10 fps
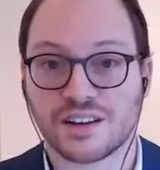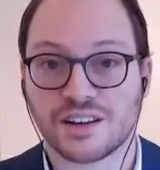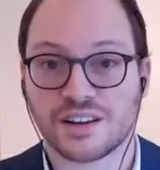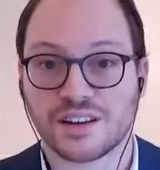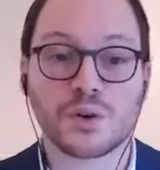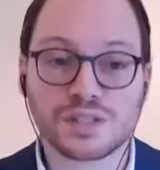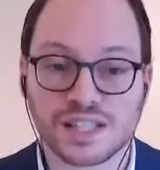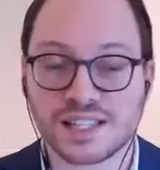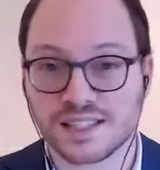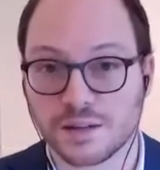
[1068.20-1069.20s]
Those
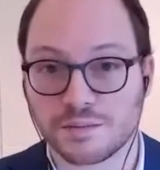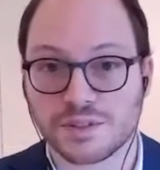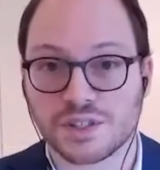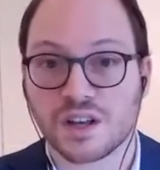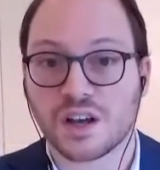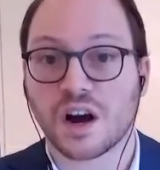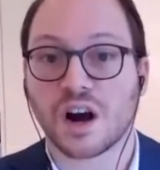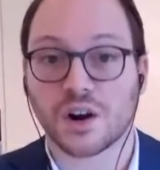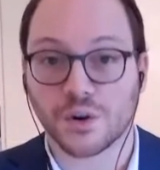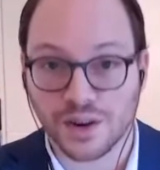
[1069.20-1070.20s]
systems
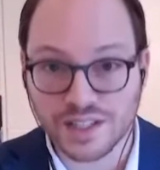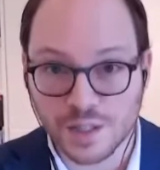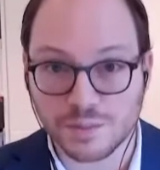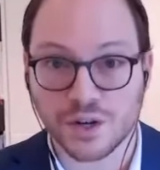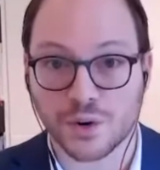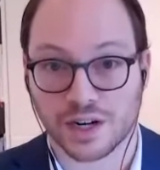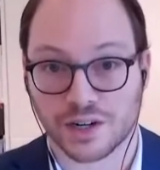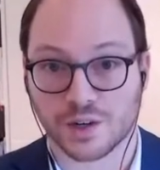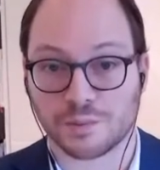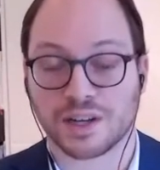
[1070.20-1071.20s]
are going to be
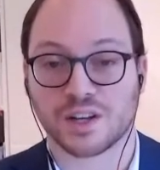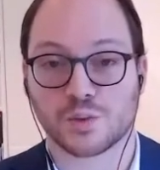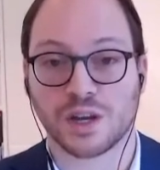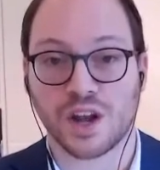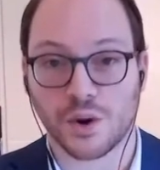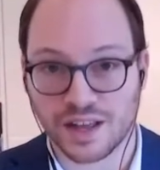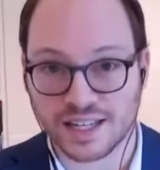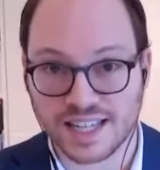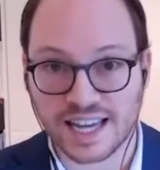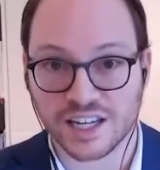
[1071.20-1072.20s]
critical because we know that
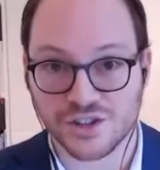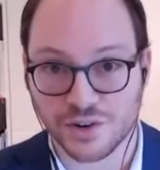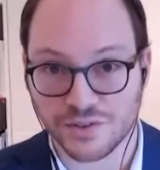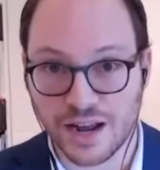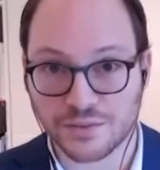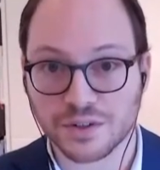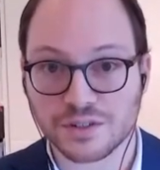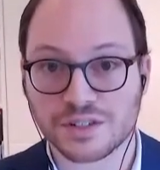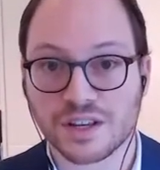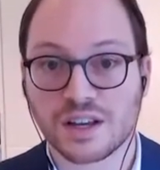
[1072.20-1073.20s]
data-driven
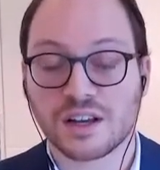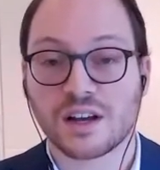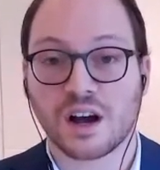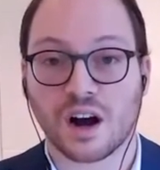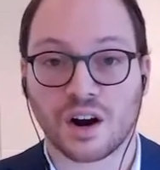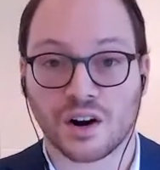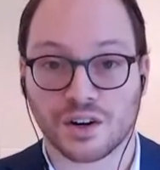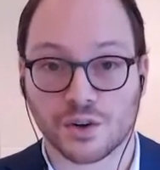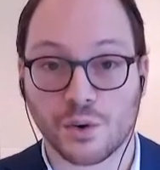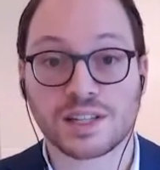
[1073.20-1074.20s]
efforts are
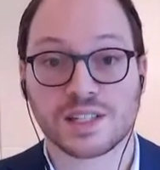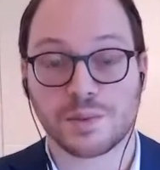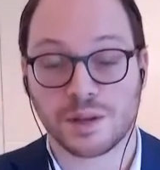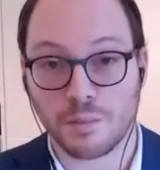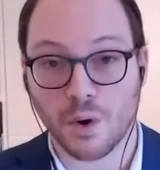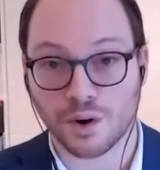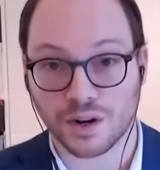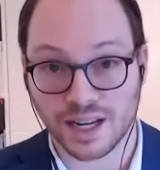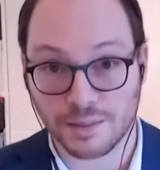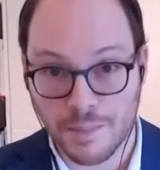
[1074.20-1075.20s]
going to be more
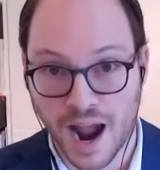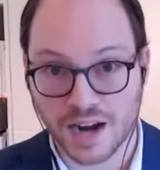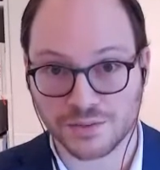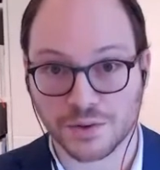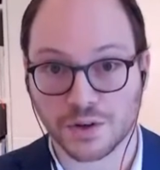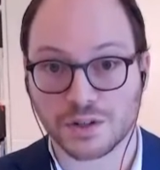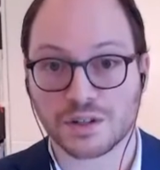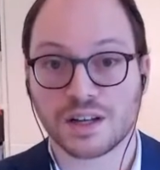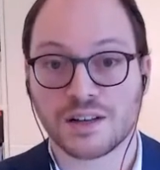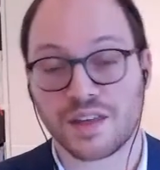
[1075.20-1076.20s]
impactful
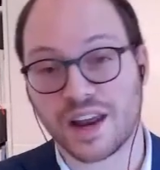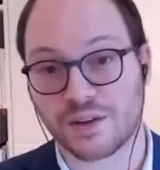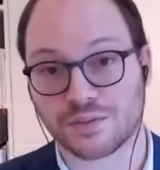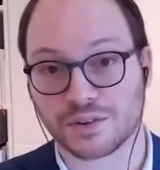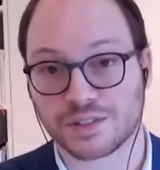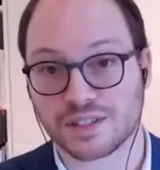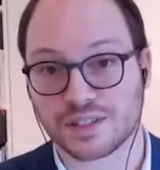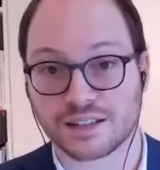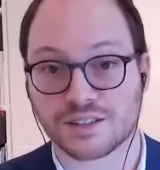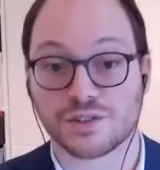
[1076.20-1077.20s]
than efforts
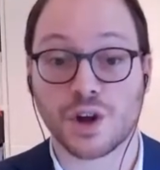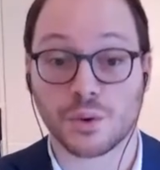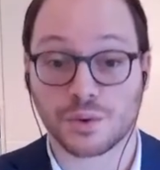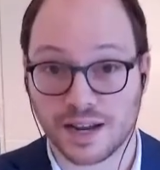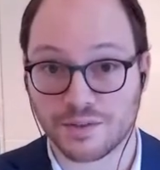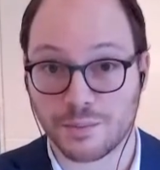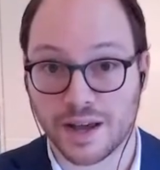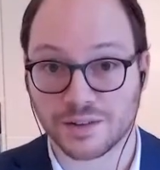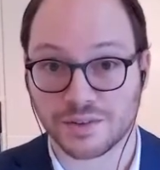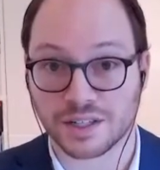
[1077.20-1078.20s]
that don't have the
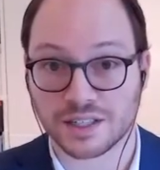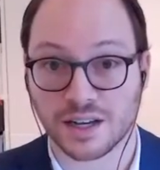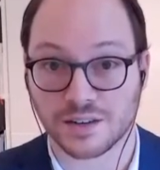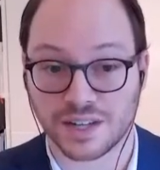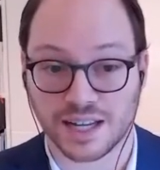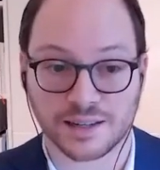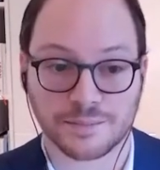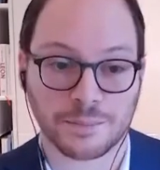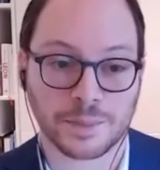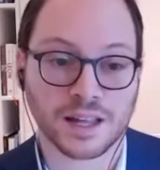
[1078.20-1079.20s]
benefit of data.
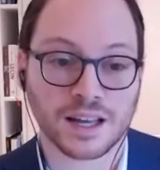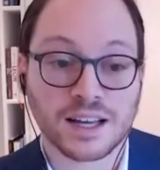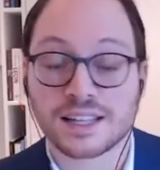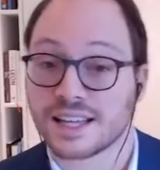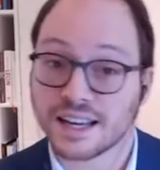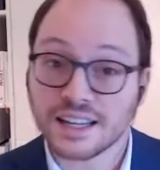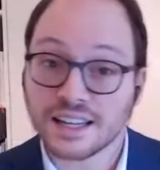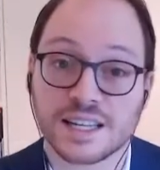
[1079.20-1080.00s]
Second is